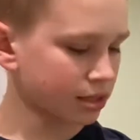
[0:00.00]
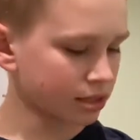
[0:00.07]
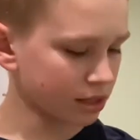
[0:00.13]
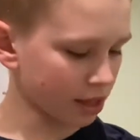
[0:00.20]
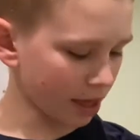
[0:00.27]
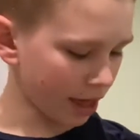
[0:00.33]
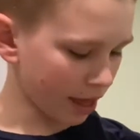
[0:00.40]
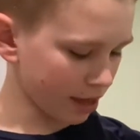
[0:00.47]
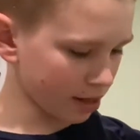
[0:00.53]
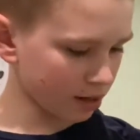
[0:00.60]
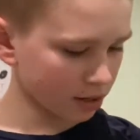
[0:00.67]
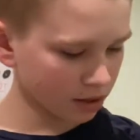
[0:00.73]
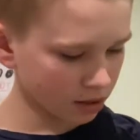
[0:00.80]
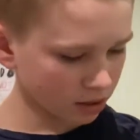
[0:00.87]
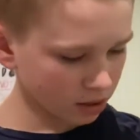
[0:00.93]
that.
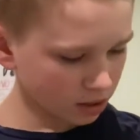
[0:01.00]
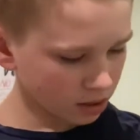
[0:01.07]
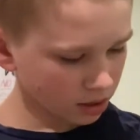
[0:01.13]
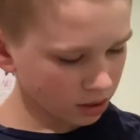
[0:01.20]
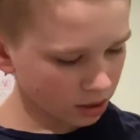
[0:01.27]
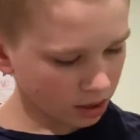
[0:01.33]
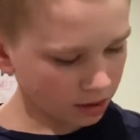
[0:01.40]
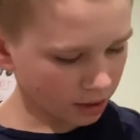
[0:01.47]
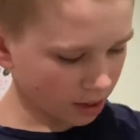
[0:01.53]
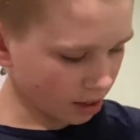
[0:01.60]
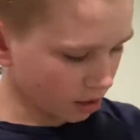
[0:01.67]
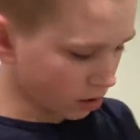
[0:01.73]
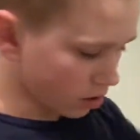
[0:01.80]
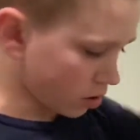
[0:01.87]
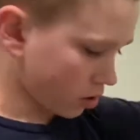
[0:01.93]
And
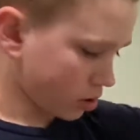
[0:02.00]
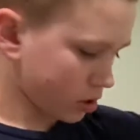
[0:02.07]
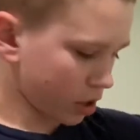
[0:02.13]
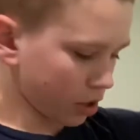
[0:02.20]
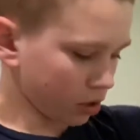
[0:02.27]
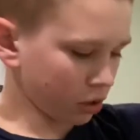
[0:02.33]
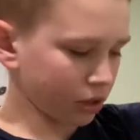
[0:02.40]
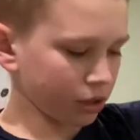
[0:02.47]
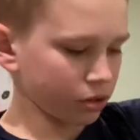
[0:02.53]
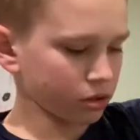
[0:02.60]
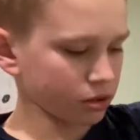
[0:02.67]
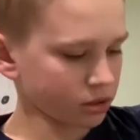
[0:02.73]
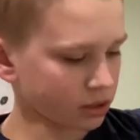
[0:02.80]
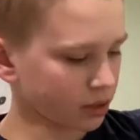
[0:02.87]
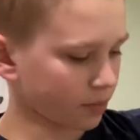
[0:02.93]
then there's another little
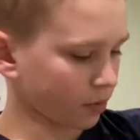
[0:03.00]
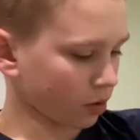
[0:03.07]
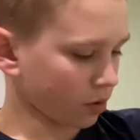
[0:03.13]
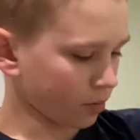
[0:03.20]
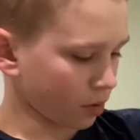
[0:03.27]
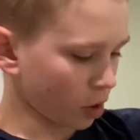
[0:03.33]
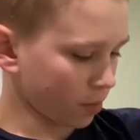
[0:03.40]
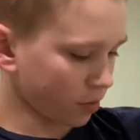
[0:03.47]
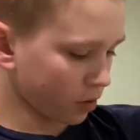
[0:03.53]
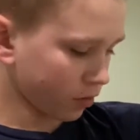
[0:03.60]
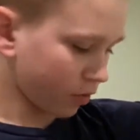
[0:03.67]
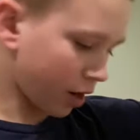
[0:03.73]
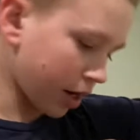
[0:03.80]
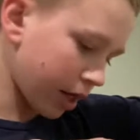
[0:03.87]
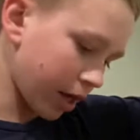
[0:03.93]
zipper compartment
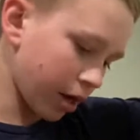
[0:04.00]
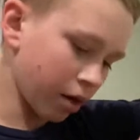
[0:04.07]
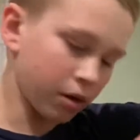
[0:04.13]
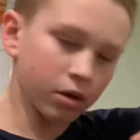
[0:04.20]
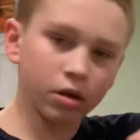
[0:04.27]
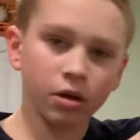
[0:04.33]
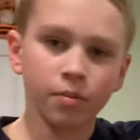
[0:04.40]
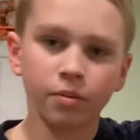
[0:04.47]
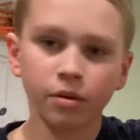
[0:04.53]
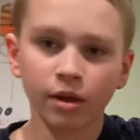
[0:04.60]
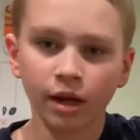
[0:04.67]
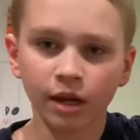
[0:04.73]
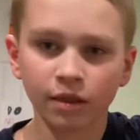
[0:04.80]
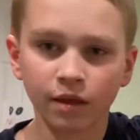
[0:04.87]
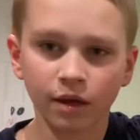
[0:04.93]
right here. You can put
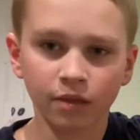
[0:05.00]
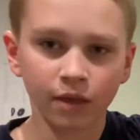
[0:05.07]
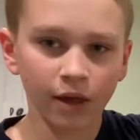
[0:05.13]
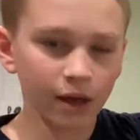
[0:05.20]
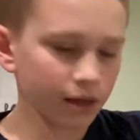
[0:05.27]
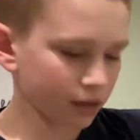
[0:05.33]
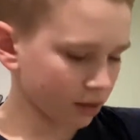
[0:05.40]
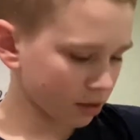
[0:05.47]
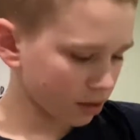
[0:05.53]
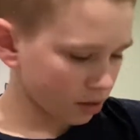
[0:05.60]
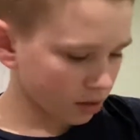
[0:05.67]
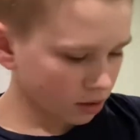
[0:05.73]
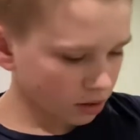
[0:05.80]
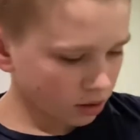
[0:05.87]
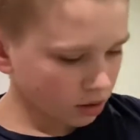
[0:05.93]
anything in that.
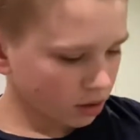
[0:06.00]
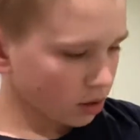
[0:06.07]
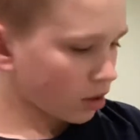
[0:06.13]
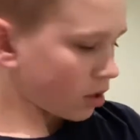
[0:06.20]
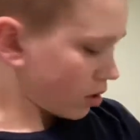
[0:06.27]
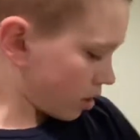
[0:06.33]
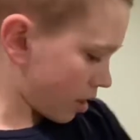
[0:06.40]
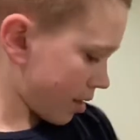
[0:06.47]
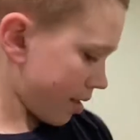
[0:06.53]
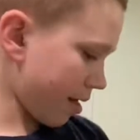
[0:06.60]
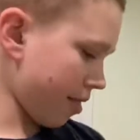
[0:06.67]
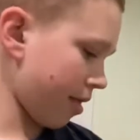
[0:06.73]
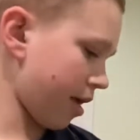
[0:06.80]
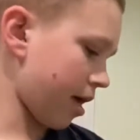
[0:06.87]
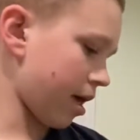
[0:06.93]

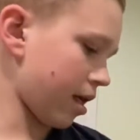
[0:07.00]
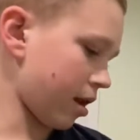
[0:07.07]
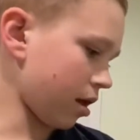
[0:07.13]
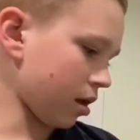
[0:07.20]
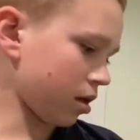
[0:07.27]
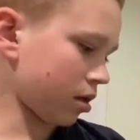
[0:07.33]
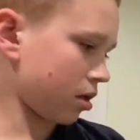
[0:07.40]
And then